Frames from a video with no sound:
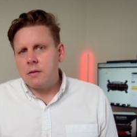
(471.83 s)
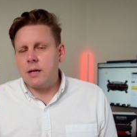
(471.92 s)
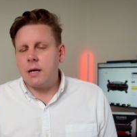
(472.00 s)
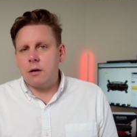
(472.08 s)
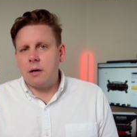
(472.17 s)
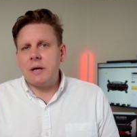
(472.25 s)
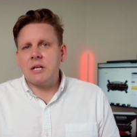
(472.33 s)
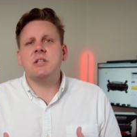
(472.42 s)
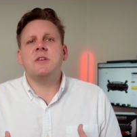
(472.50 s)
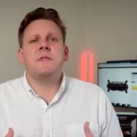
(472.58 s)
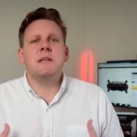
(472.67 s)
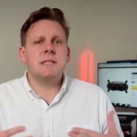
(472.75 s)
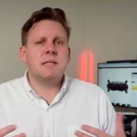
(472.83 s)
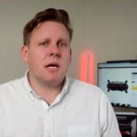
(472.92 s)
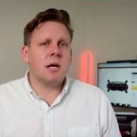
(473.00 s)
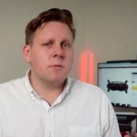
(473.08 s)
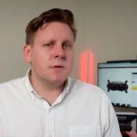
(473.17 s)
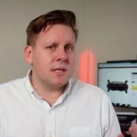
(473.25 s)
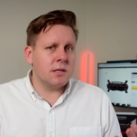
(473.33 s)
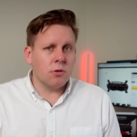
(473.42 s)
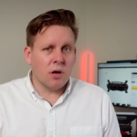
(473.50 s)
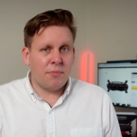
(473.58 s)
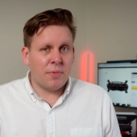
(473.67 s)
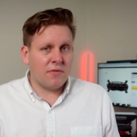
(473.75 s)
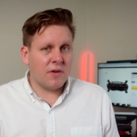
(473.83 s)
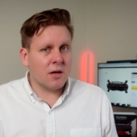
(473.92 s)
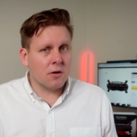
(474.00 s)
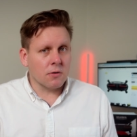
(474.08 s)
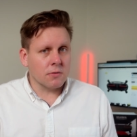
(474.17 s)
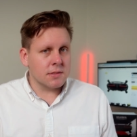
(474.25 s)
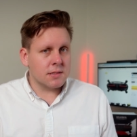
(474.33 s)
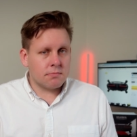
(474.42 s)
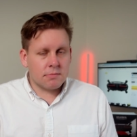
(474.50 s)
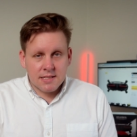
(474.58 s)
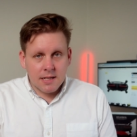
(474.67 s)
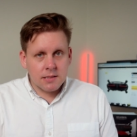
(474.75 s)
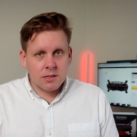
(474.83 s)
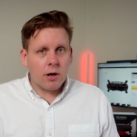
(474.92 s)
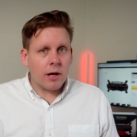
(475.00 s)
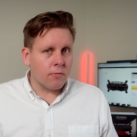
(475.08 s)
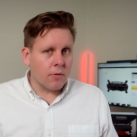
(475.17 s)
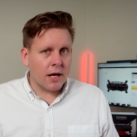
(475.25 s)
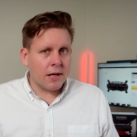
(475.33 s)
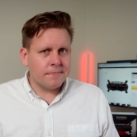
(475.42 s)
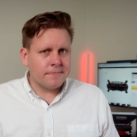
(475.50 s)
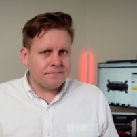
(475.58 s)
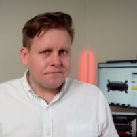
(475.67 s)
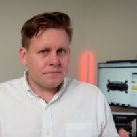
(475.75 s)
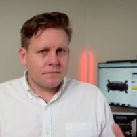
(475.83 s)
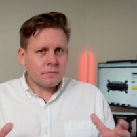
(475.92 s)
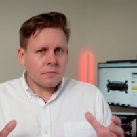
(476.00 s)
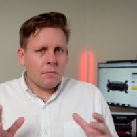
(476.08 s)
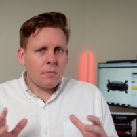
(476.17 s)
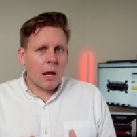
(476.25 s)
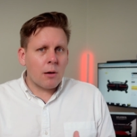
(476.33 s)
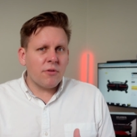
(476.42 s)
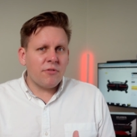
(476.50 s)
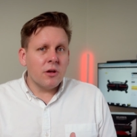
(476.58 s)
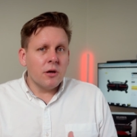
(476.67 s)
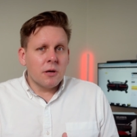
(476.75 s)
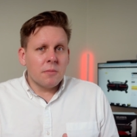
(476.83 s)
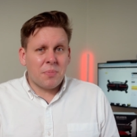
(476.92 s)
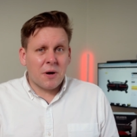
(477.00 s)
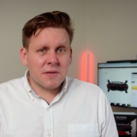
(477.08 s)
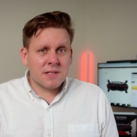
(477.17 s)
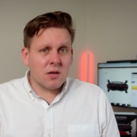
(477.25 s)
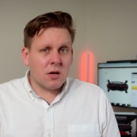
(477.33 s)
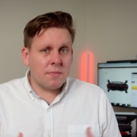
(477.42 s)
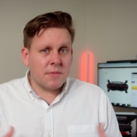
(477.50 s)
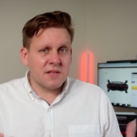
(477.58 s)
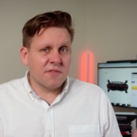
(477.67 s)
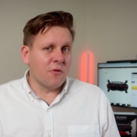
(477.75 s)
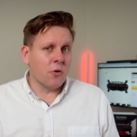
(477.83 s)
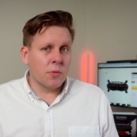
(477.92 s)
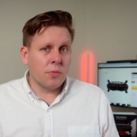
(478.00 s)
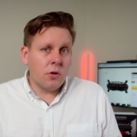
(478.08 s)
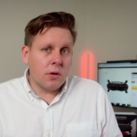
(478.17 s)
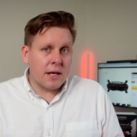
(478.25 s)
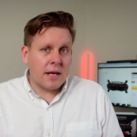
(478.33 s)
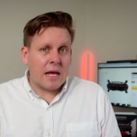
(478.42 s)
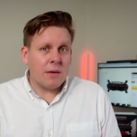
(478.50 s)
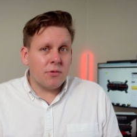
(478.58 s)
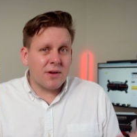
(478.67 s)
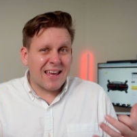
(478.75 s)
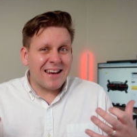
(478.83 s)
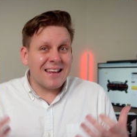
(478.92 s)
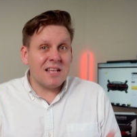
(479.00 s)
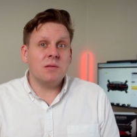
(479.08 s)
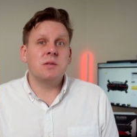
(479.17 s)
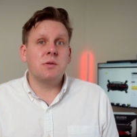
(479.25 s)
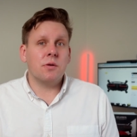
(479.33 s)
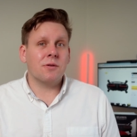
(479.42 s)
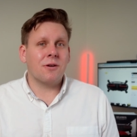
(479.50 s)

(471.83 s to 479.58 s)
Now, imagine if this tech was in your FPV goggles. It sounds great, right? However, by the time it's affordable and able to get into your